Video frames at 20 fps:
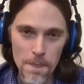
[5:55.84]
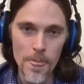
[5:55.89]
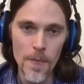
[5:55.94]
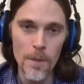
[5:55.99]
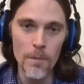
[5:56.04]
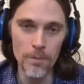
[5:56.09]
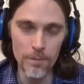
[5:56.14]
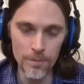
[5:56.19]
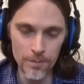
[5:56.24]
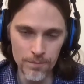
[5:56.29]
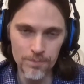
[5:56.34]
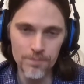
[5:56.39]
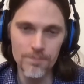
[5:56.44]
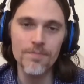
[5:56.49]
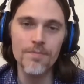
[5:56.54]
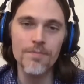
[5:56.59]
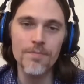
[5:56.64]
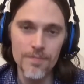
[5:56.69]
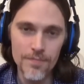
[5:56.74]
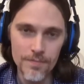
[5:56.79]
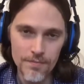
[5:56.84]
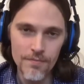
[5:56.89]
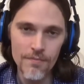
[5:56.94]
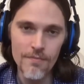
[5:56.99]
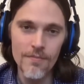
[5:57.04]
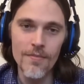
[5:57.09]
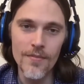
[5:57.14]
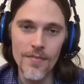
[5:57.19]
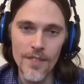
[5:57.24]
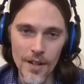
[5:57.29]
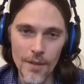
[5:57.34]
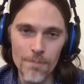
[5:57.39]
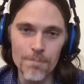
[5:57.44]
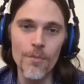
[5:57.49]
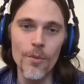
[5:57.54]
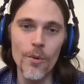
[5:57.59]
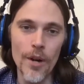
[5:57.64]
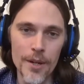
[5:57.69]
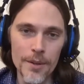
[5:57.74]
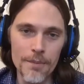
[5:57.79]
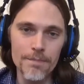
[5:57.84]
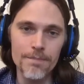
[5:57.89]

lived mm-hmm. here my entire life, right? So right. I kind of